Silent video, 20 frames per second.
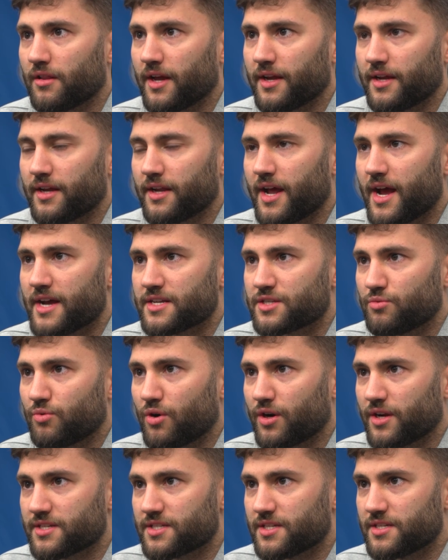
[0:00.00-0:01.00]
Like, it has to
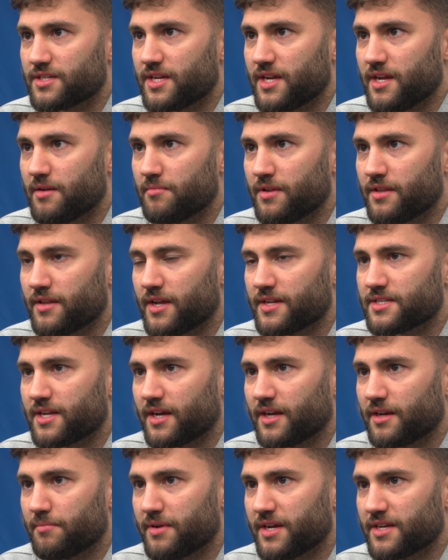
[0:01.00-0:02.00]
work as a team, and that's
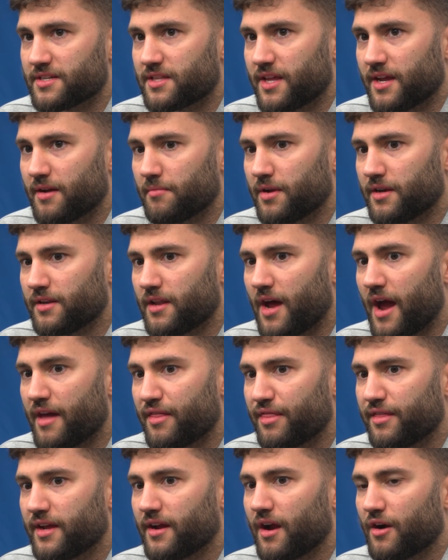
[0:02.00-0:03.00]
like the biggest thing. But I
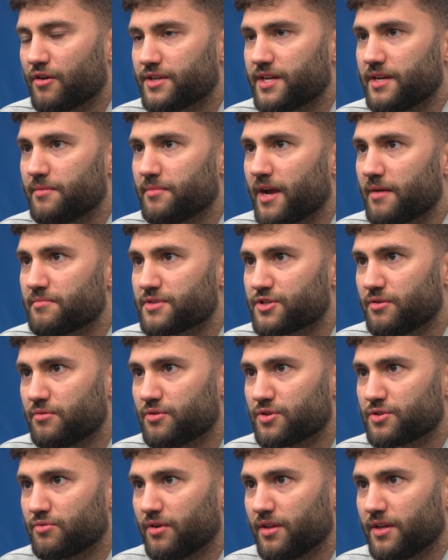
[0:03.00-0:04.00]
think our team chemistry
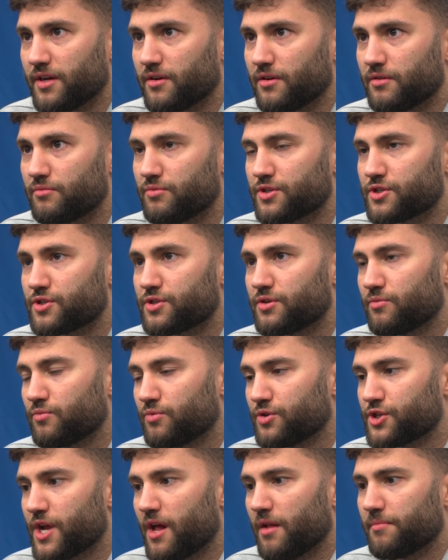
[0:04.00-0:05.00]
was really good, which
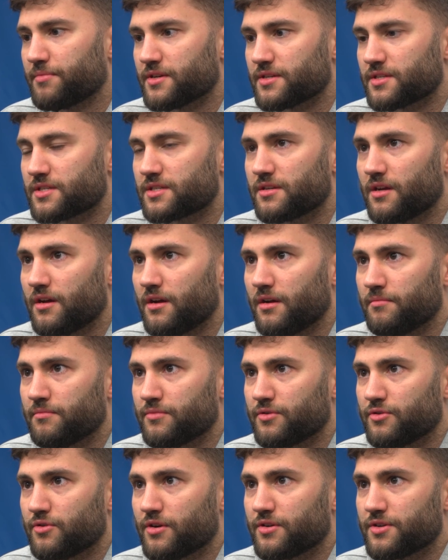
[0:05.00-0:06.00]
helped us
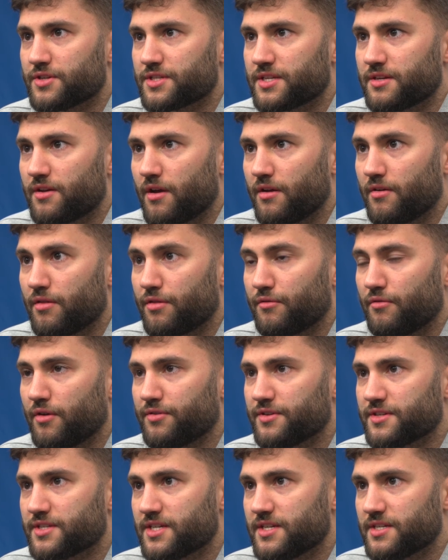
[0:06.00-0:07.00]

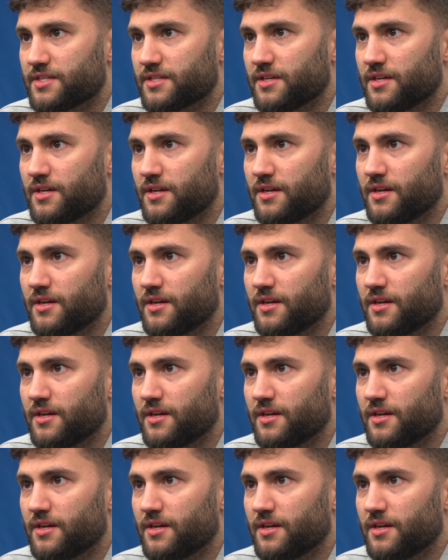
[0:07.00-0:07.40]
throughout the season.